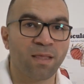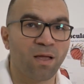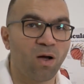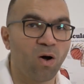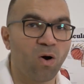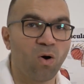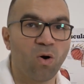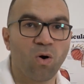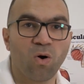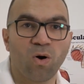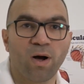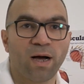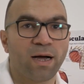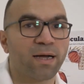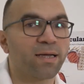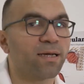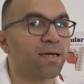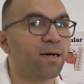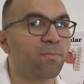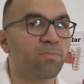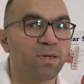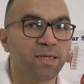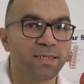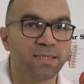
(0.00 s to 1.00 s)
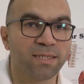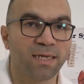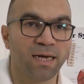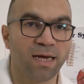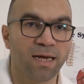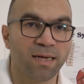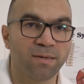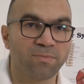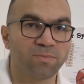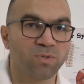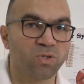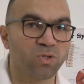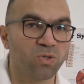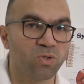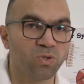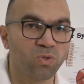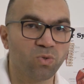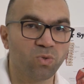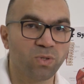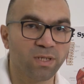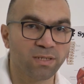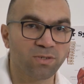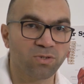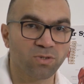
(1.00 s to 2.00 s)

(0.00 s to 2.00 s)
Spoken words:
or a couple of times you do the